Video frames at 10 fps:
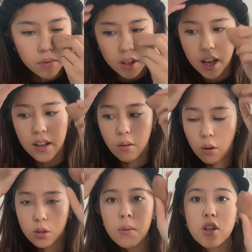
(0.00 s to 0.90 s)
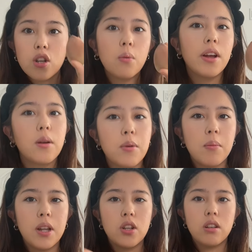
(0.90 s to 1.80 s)
And also make sure to wet your beauty
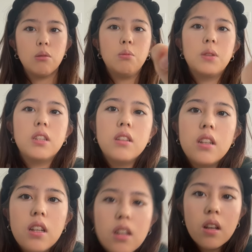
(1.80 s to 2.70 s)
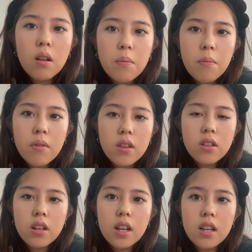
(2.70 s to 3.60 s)
blender. Oops,
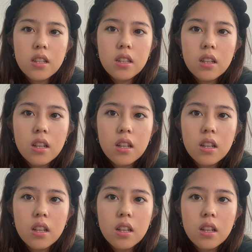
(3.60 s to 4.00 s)
sorry guys.